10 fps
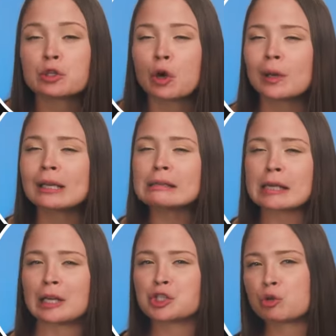knowing his
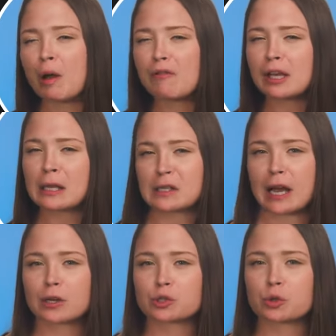engine revving and
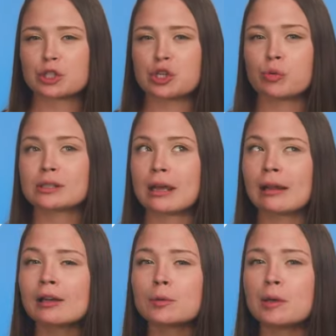tire screeching was
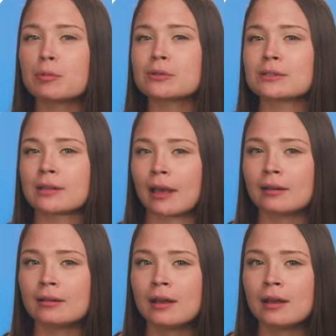getting under people's skin,